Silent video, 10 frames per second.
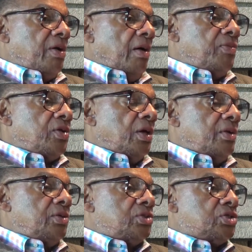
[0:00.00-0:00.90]
come to
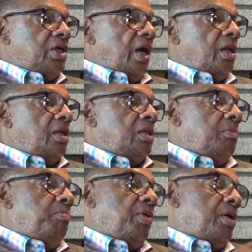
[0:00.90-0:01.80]
understand it
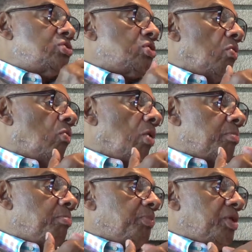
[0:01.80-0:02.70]
depends on
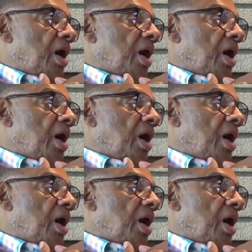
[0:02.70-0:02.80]
what